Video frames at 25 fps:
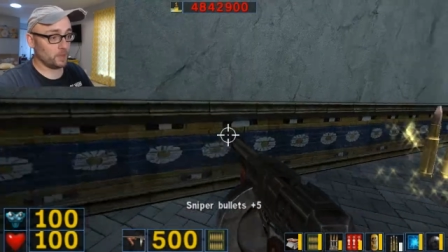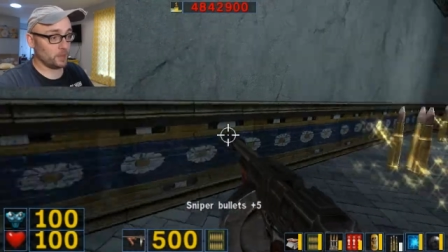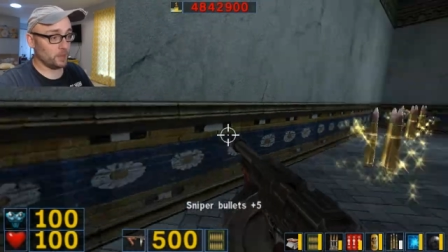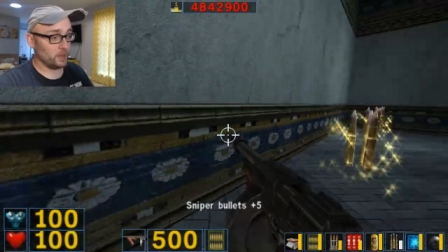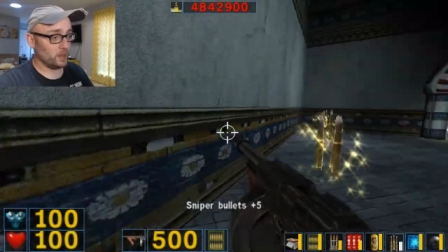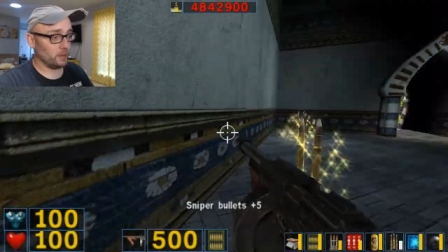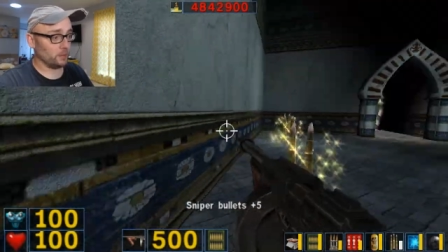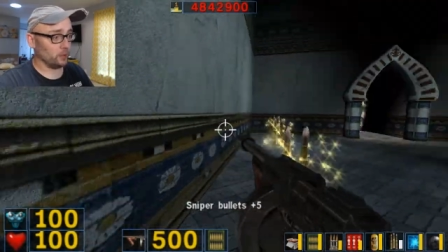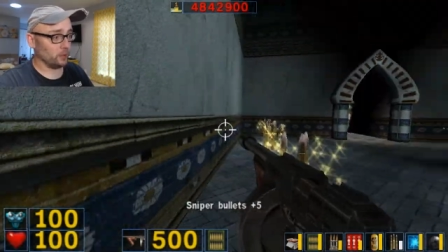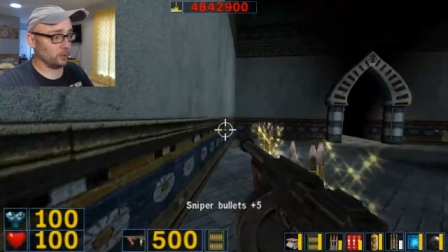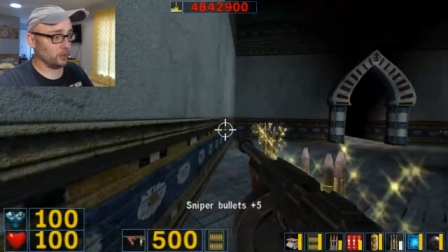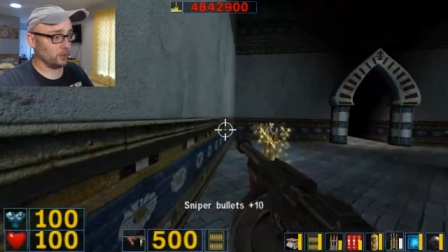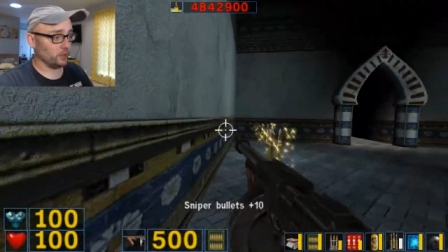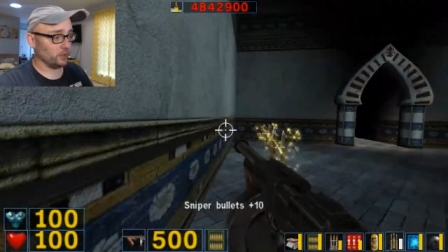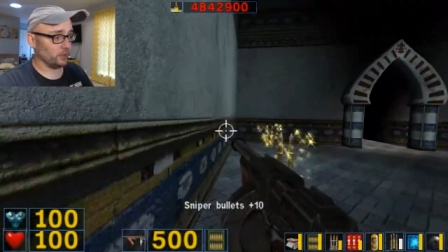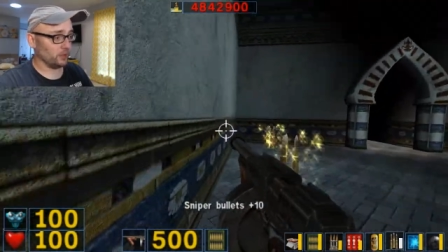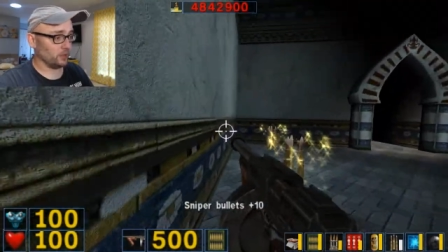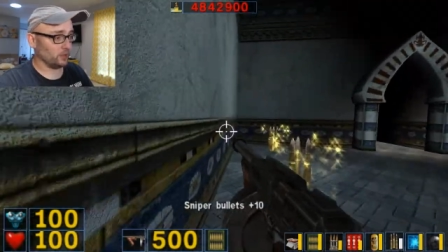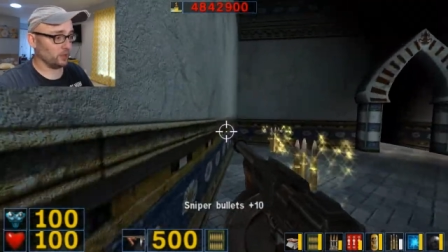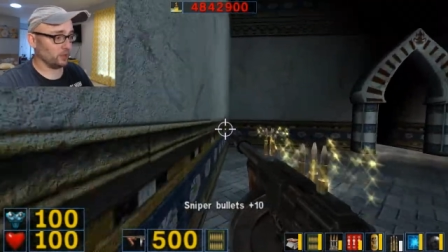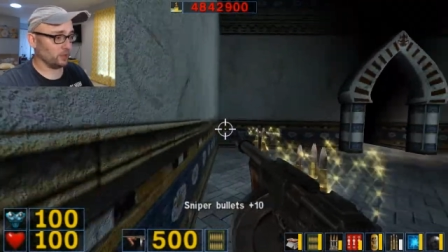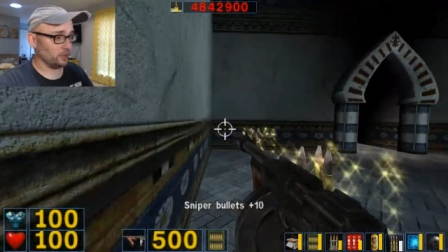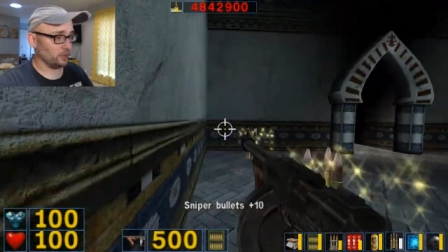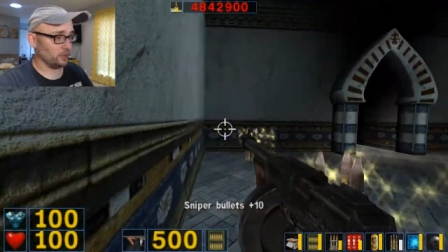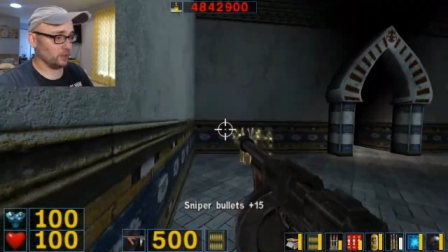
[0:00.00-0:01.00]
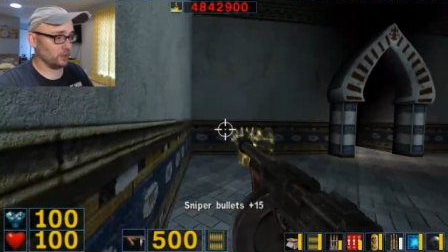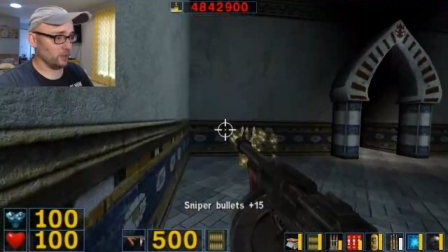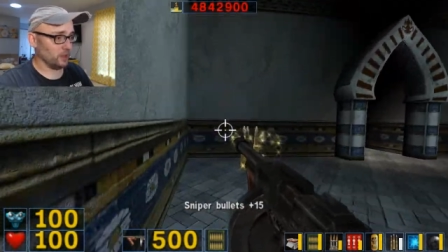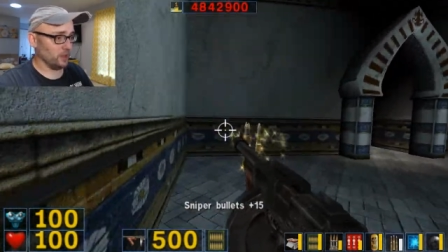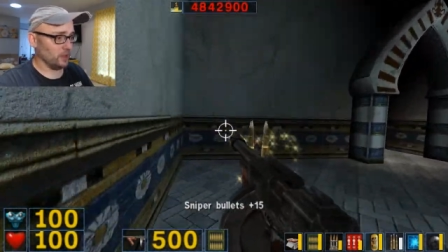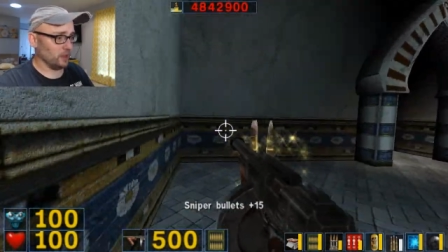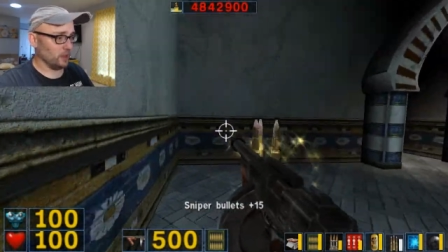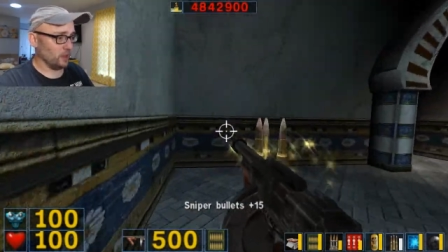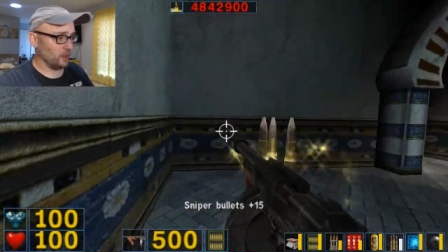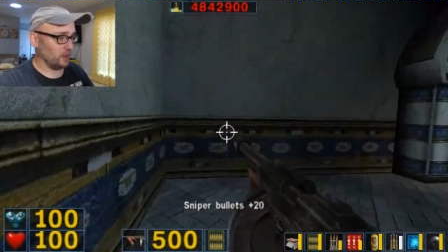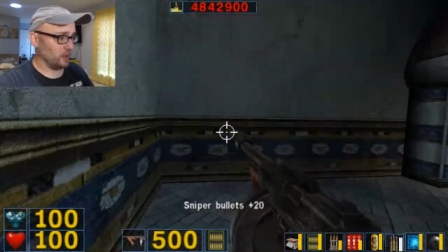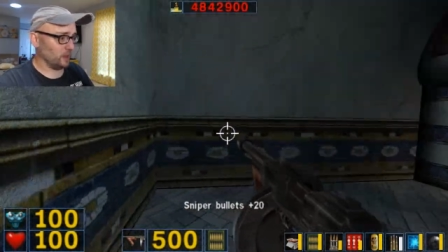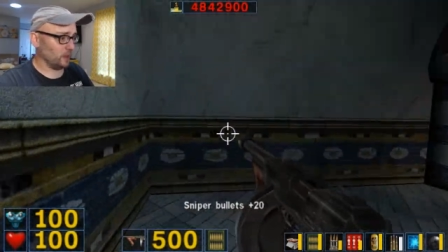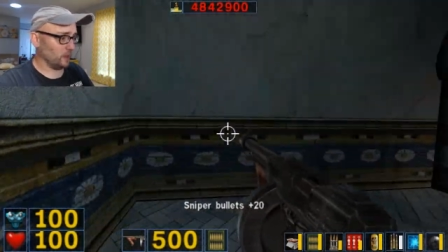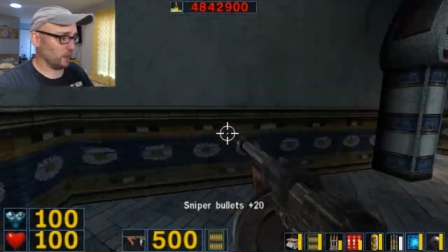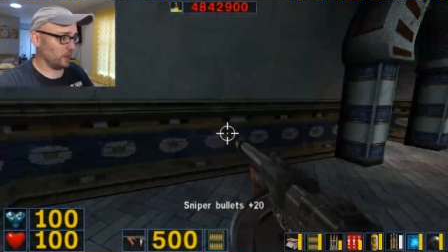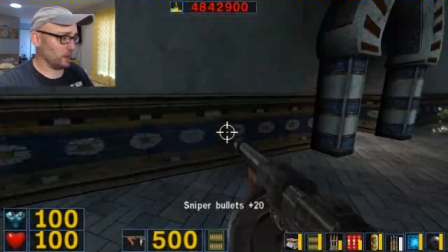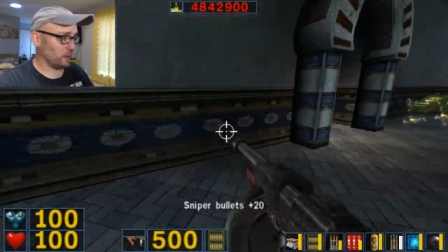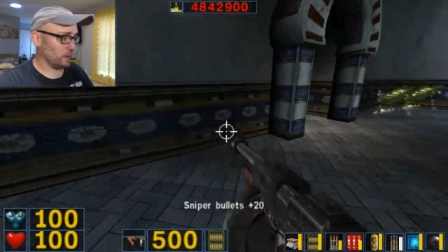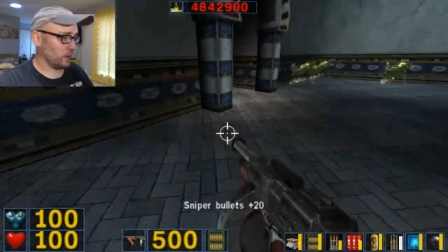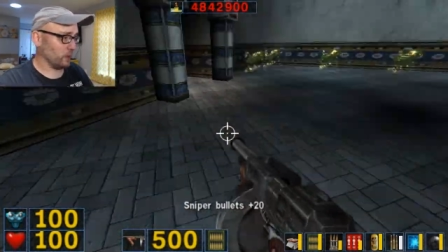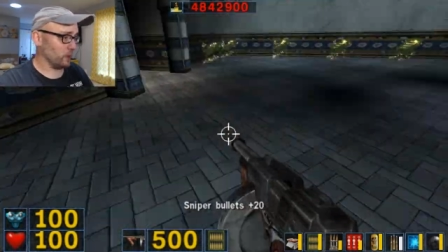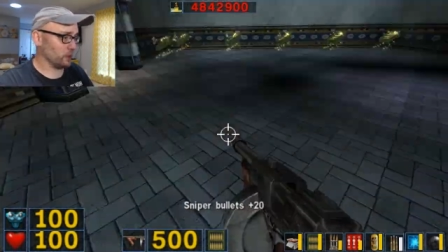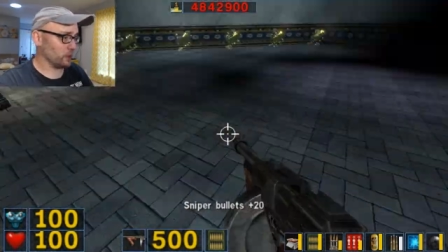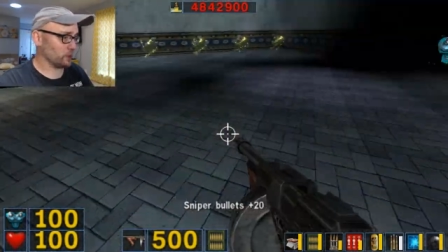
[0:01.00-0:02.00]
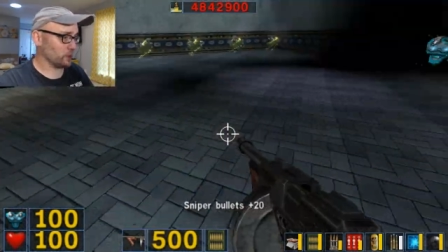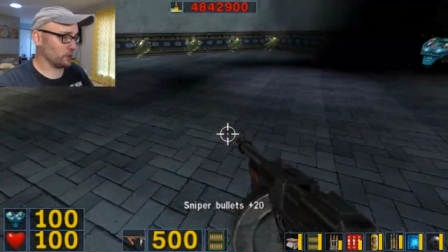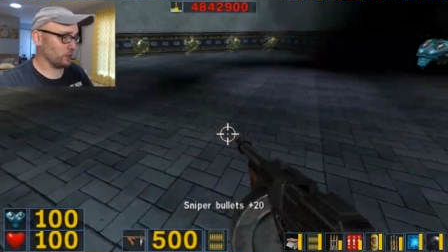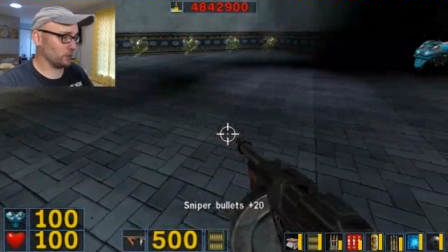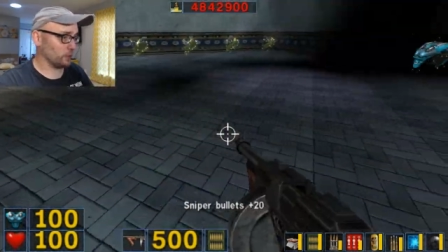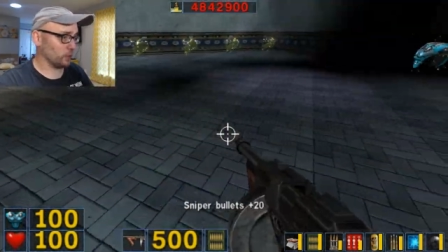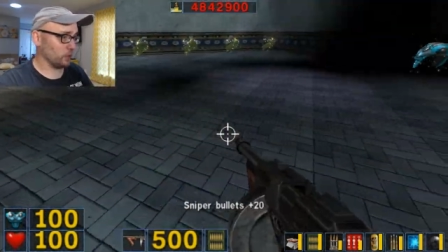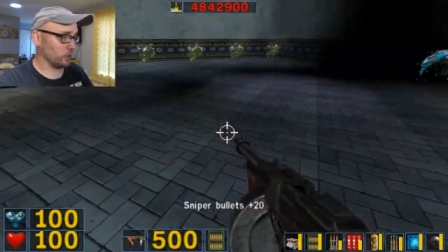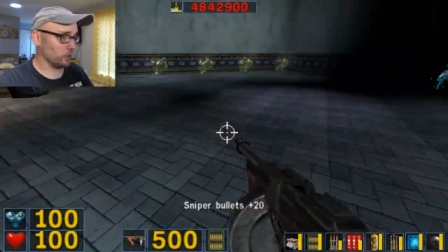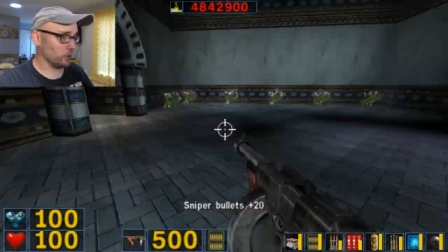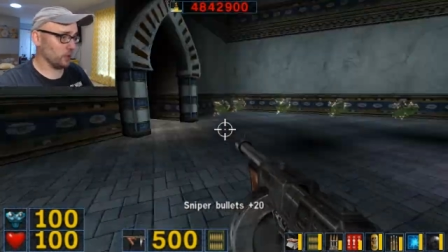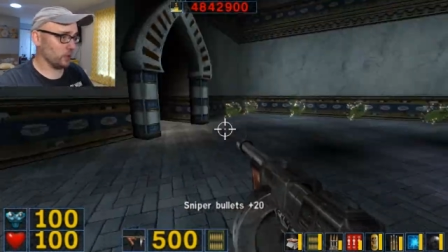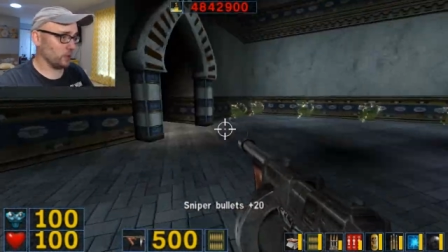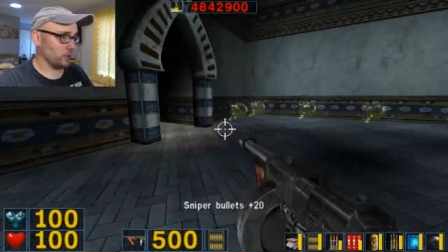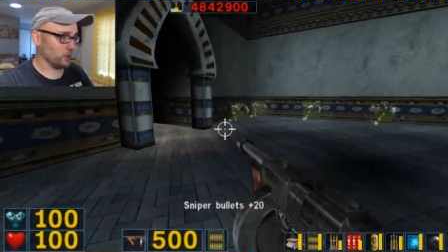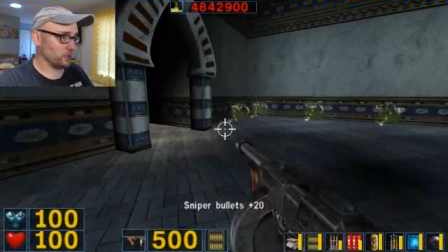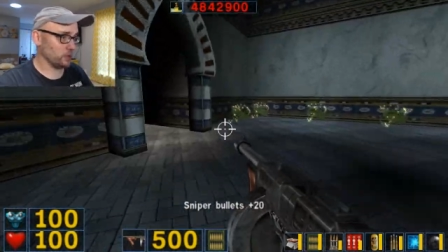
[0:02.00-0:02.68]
I'm always. And I got my wish of more uh,